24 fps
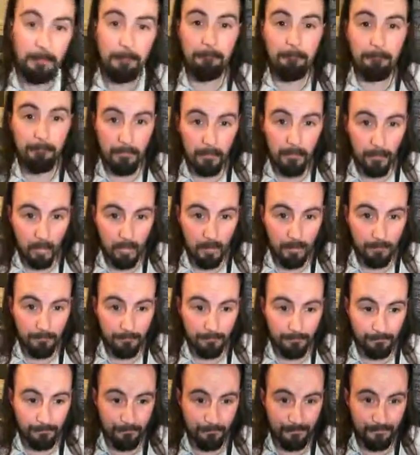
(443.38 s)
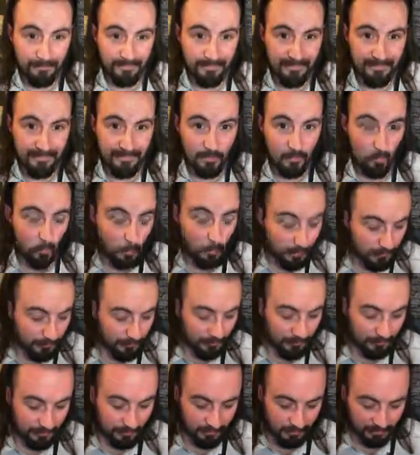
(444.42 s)
But the weird
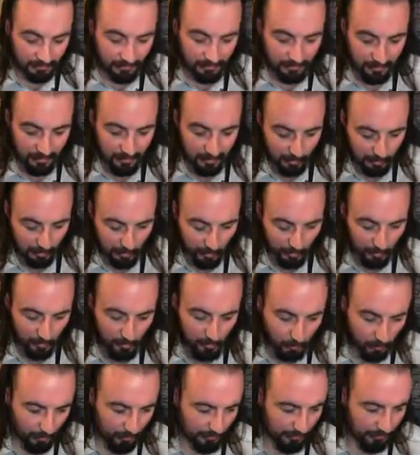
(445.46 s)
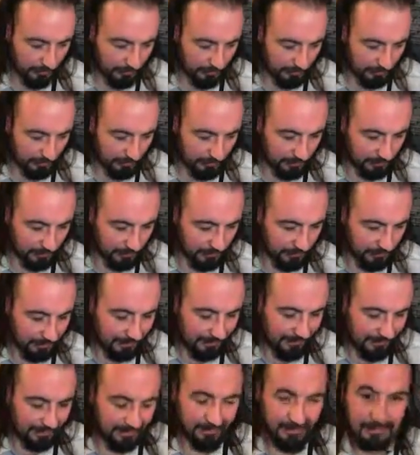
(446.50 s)
thing and the problem with it is
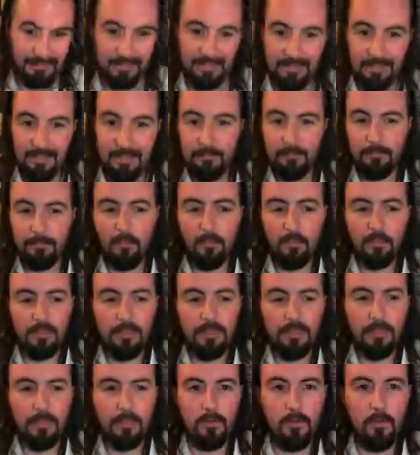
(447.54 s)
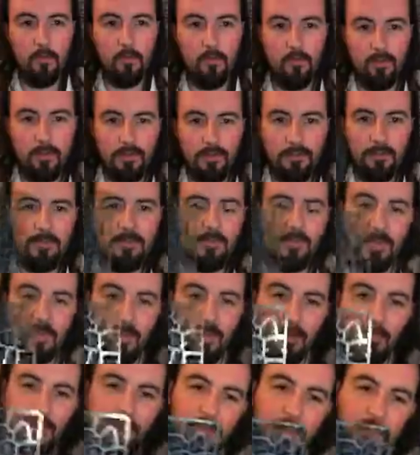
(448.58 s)
each body can only be set
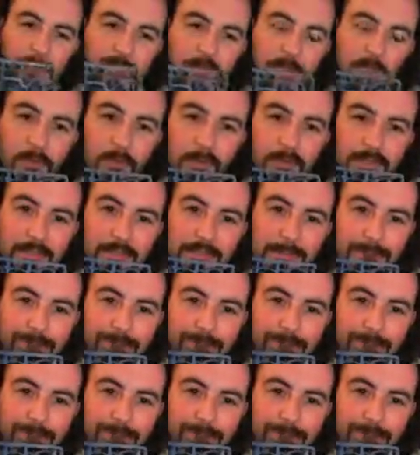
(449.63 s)
up in the 2 ways.